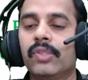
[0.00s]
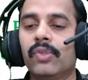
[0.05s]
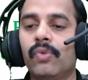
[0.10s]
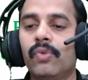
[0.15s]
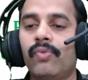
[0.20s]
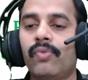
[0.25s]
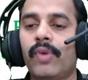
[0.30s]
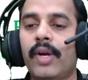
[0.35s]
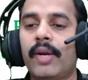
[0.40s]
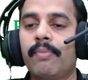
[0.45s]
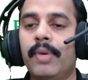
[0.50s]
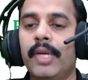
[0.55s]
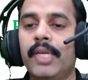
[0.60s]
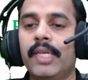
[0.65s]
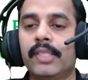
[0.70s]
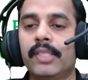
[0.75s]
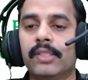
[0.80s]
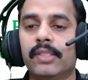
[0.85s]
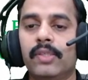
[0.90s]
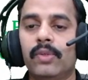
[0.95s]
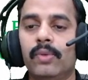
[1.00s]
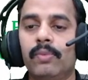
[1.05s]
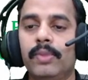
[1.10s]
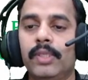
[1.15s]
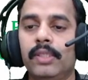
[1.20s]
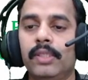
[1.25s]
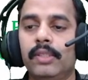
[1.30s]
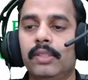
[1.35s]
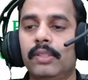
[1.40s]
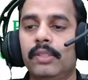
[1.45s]
of 1 by s
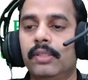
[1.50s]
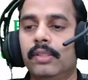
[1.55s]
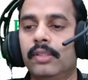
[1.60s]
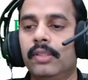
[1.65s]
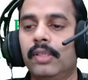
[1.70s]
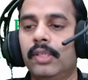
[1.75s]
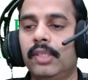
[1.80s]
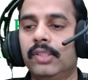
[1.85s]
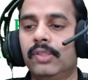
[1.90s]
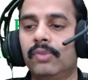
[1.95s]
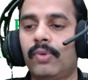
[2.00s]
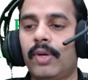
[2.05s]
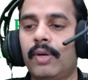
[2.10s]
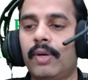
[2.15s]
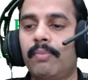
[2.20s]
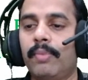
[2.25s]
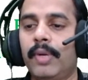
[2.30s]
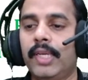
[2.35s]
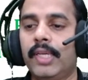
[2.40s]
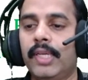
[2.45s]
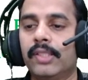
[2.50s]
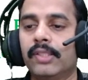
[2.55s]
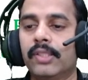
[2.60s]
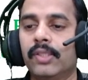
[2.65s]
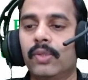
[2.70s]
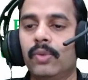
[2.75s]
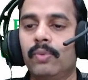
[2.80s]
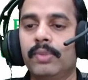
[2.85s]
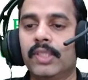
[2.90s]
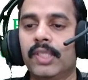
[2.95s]
cube, that is 1 by s
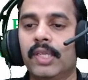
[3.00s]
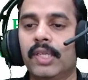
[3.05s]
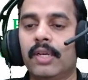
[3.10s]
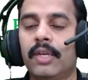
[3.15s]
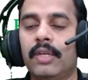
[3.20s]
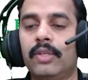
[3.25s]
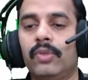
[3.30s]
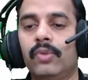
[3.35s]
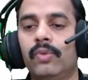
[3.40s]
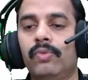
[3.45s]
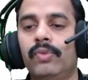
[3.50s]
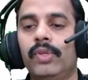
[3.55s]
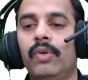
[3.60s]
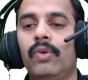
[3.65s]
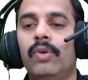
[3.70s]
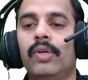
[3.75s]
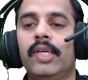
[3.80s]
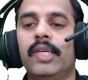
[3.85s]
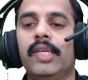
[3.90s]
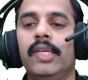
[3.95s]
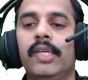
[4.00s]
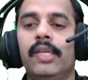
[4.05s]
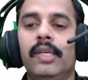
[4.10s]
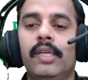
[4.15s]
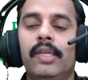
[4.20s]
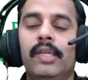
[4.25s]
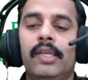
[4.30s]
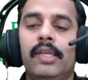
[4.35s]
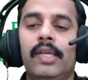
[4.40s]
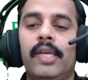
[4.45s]
cube is equal to, we already
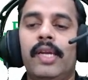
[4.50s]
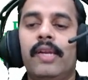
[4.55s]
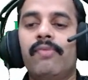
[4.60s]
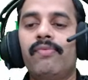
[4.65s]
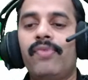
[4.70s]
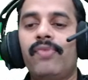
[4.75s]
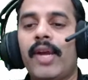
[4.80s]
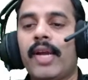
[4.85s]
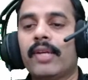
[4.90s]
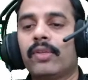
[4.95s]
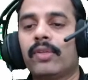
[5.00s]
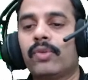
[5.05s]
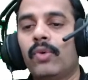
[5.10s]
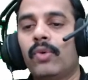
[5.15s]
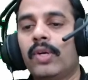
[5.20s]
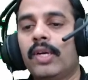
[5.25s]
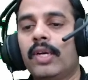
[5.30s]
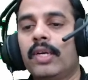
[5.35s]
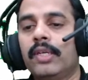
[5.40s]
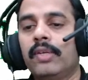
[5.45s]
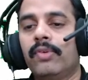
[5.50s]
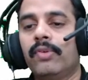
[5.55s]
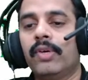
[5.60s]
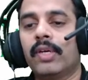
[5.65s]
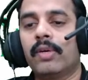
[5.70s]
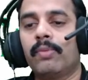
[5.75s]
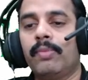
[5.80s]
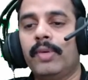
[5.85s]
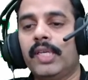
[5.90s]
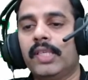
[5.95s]
n factorial
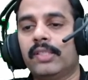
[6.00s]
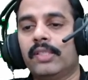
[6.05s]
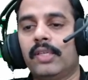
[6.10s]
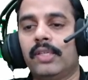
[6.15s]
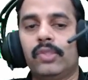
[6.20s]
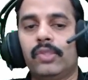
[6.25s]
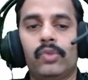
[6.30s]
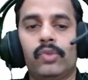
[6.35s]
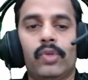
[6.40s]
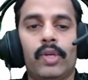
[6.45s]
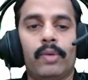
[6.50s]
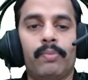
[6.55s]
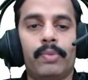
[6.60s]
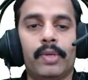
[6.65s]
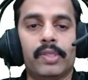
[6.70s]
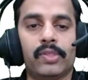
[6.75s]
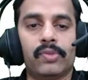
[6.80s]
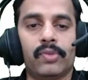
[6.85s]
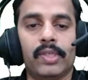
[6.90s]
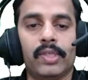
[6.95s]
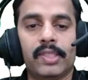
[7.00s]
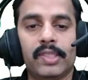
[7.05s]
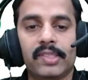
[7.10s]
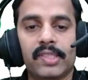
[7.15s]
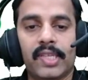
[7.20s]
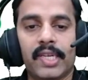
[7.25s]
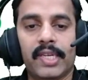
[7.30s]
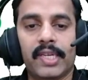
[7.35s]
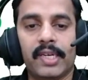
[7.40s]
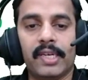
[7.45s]
divided by s raised to n plus 1. This
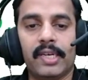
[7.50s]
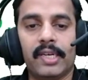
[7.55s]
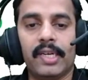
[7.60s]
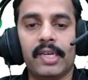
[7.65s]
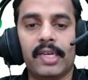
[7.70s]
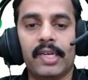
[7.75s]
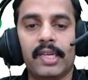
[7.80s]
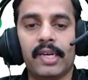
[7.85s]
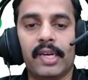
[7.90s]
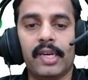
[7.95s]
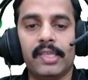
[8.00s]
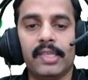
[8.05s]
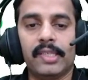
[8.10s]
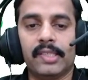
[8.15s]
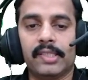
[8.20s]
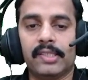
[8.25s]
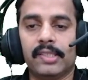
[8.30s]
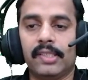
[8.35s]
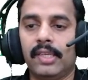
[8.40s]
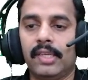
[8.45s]
I can rewrite as